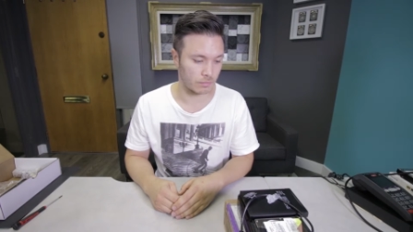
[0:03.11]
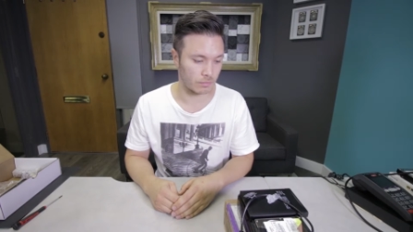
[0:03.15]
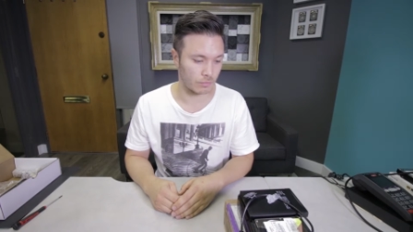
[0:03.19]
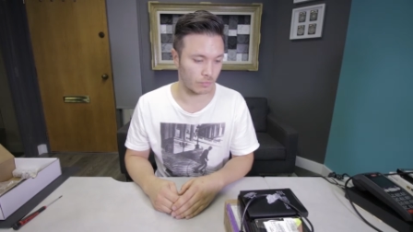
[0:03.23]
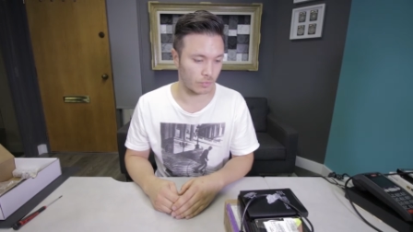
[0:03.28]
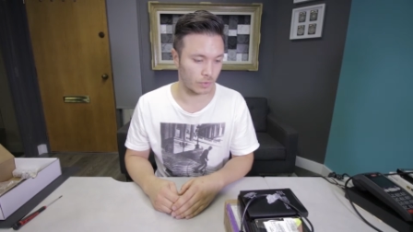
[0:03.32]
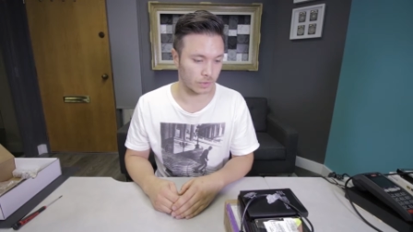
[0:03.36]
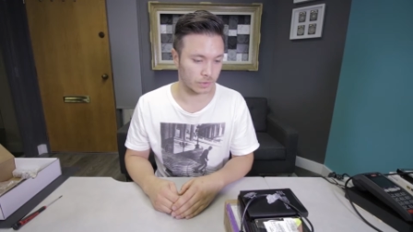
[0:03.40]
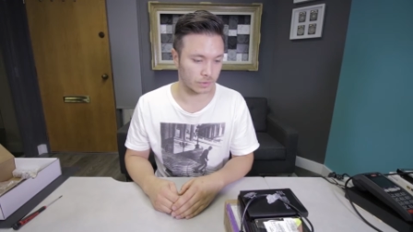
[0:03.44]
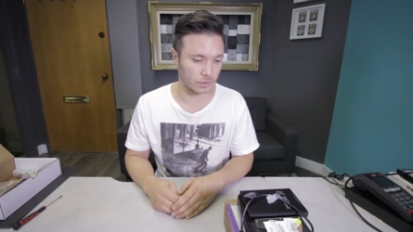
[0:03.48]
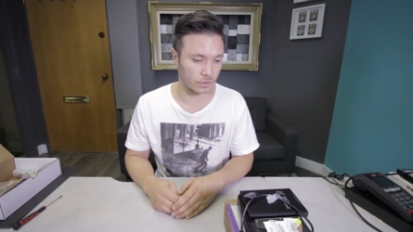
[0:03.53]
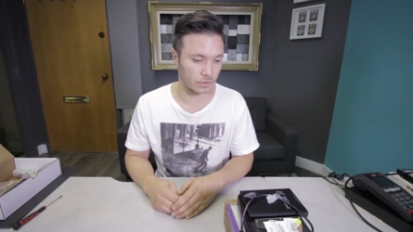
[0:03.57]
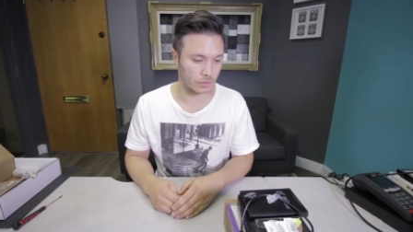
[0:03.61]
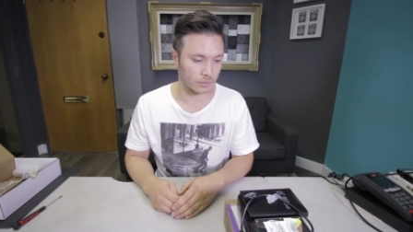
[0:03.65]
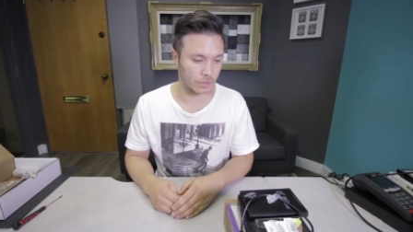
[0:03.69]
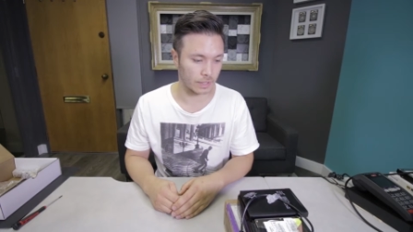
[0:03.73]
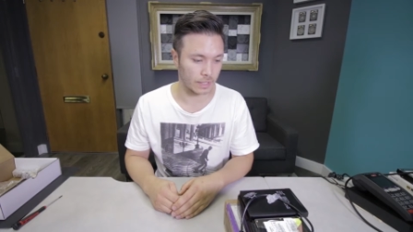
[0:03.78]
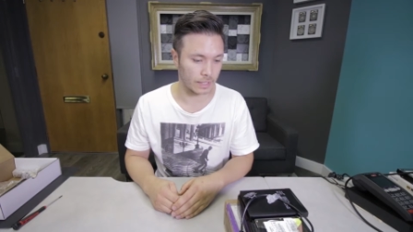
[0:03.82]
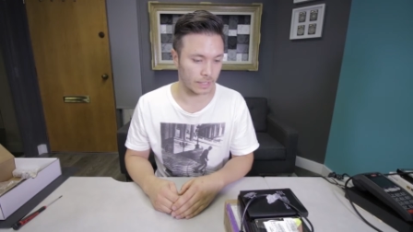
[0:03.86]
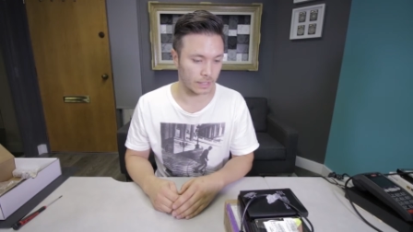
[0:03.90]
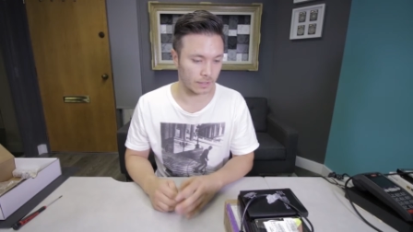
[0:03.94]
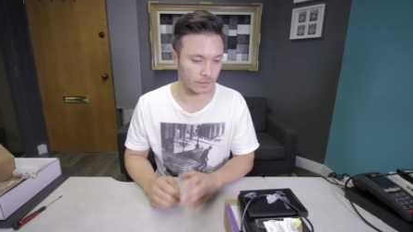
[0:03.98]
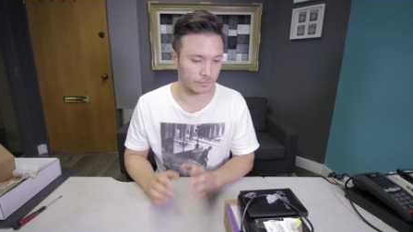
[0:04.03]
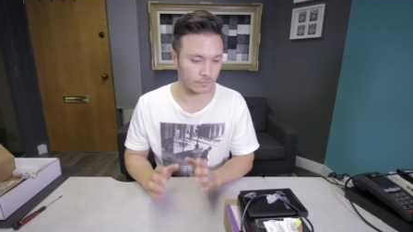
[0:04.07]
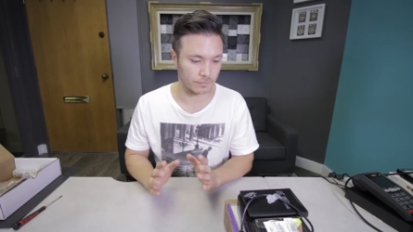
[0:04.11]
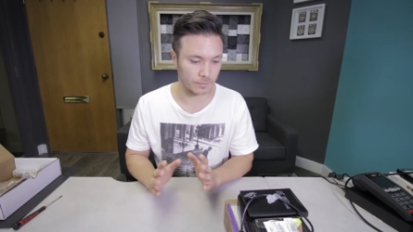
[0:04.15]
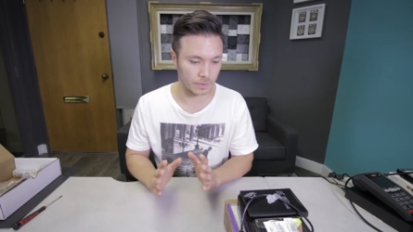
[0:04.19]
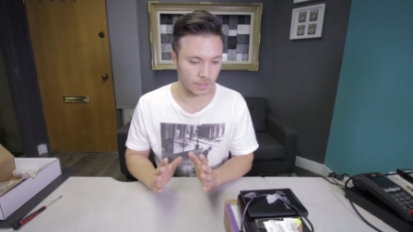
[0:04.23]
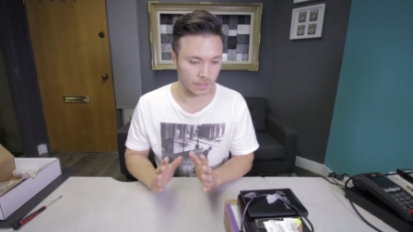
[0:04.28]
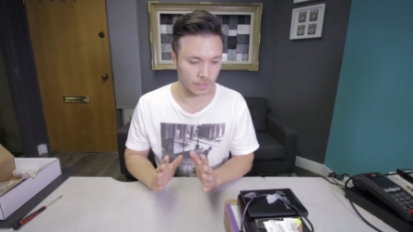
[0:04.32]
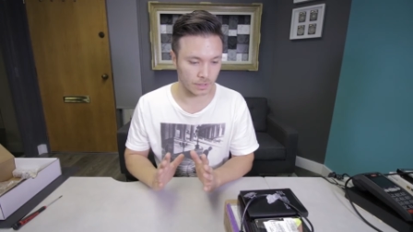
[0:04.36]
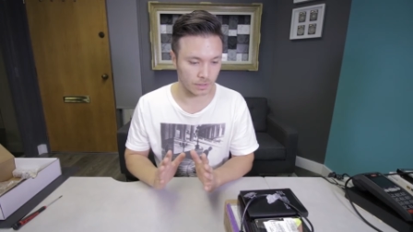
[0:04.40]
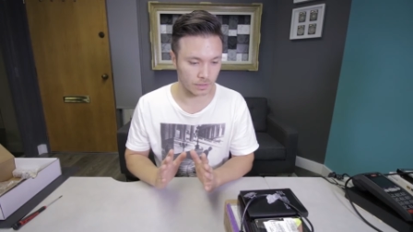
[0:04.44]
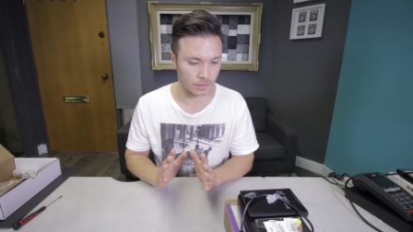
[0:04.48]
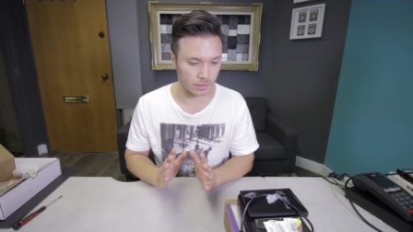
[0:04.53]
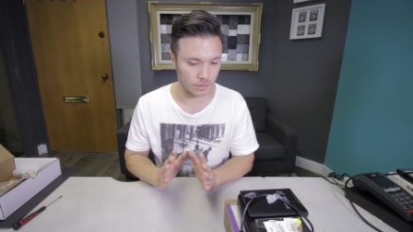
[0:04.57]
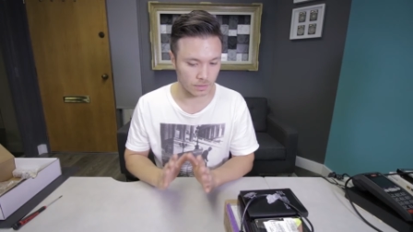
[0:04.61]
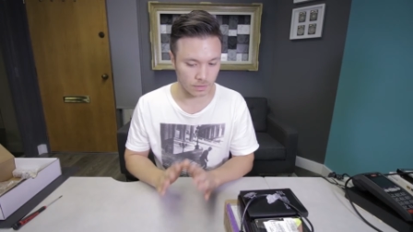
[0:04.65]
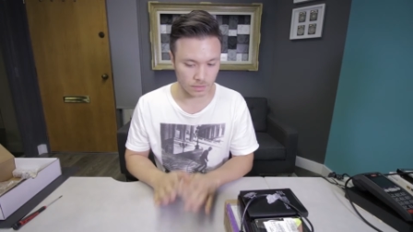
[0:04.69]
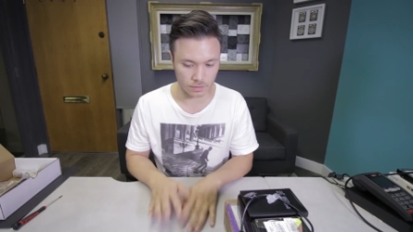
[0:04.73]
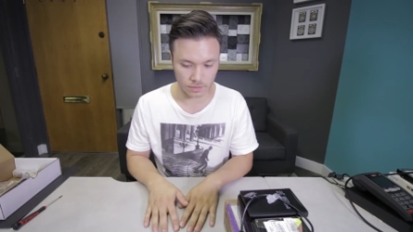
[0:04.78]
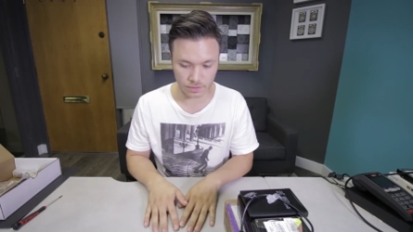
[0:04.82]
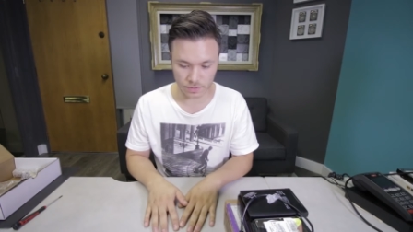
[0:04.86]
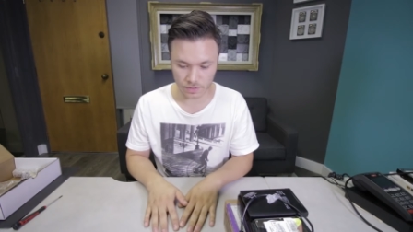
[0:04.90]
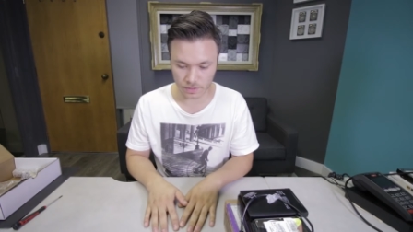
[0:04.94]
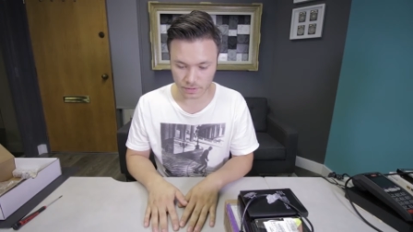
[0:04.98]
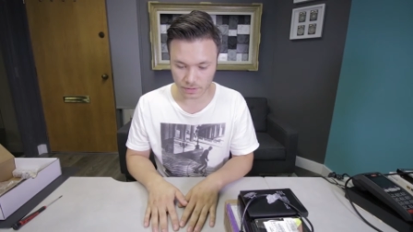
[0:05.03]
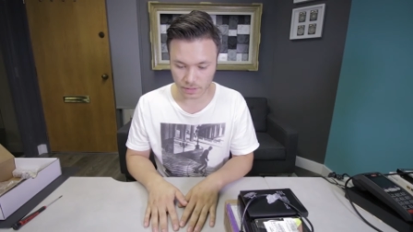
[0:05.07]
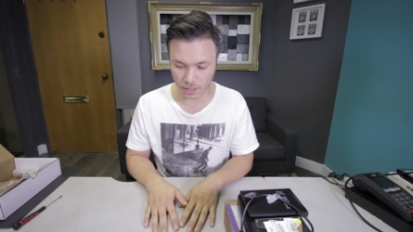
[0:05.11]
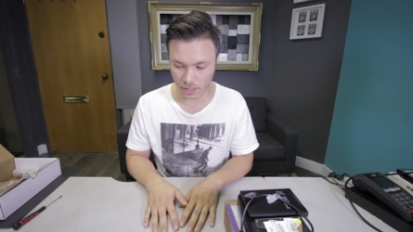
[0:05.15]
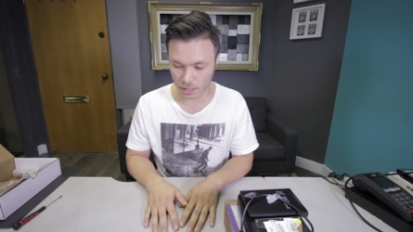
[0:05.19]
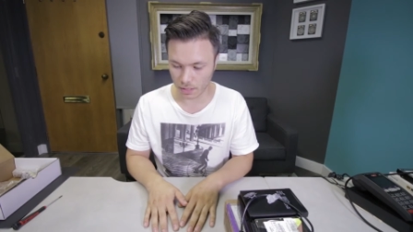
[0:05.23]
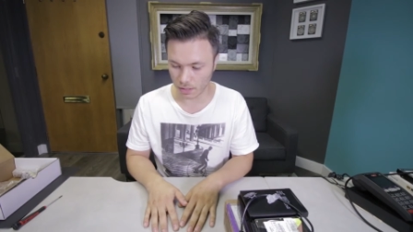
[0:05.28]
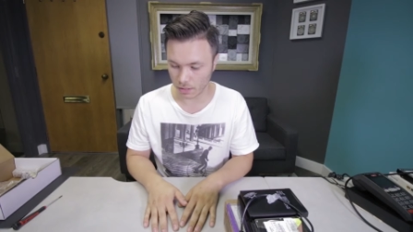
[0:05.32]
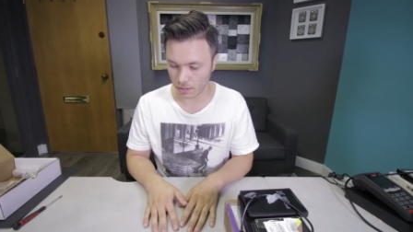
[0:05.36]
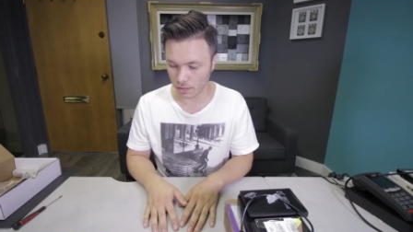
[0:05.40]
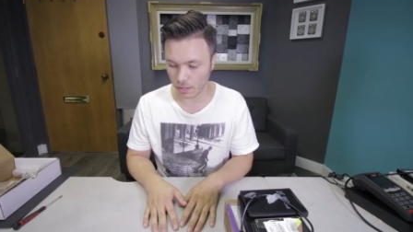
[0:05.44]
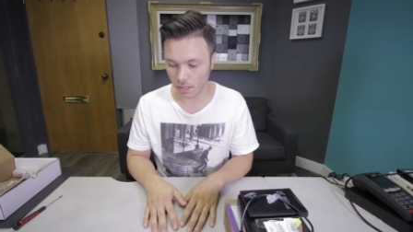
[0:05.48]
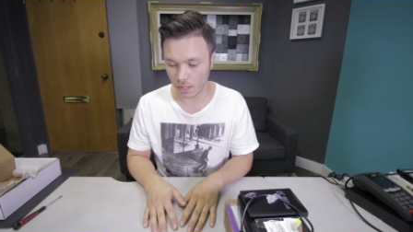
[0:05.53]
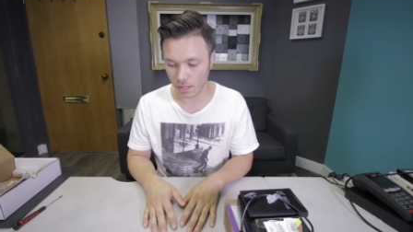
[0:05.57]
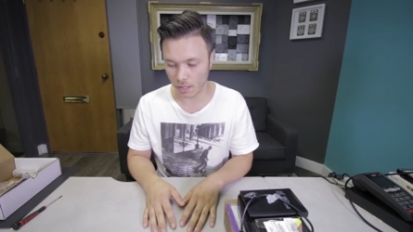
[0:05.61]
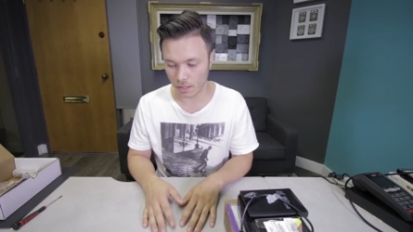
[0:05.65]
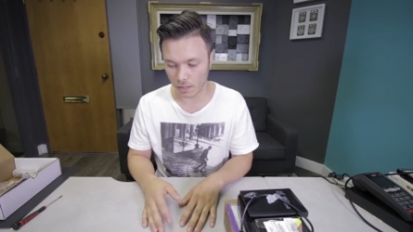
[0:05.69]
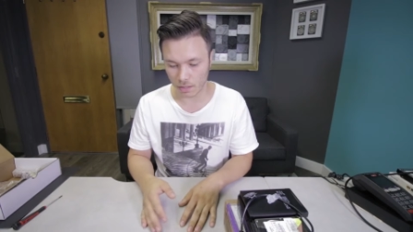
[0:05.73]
workload ahead of me uh, today.